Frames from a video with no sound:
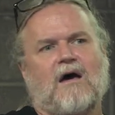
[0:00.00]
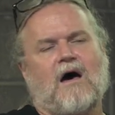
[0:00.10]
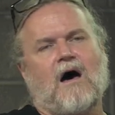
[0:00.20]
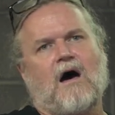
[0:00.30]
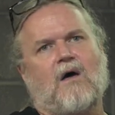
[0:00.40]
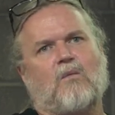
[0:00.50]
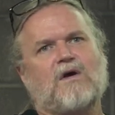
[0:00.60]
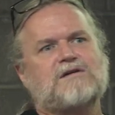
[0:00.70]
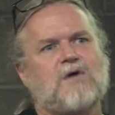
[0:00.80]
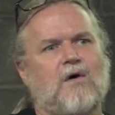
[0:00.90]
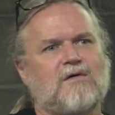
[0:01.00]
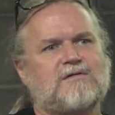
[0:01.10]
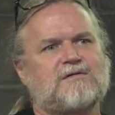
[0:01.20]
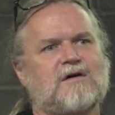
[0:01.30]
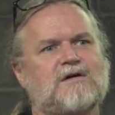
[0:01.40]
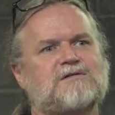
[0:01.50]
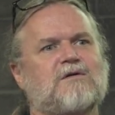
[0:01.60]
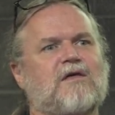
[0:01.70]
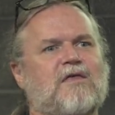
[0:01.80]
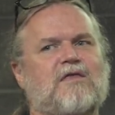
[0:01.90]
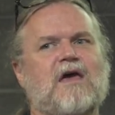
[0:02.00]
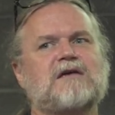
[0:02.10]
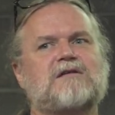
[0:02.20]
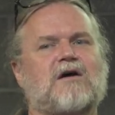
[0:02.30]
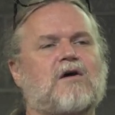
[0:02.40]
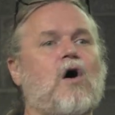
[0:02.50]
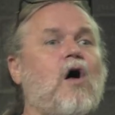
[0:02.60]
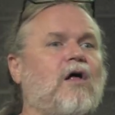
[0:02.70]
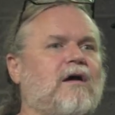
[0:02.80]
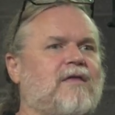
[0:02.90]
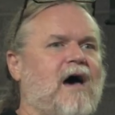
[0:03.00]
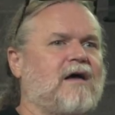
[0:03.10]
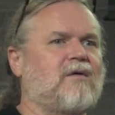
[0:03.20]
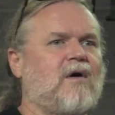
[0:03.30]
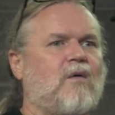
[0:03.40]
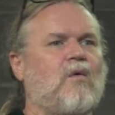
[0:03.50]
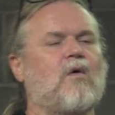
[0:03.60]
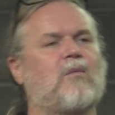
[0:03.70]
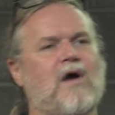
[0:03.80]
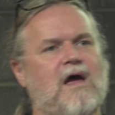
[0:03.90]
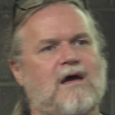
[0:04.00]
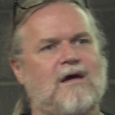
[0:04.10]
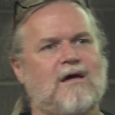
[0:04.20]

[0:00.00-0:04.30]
uh, results so that the things that are calling that won't break.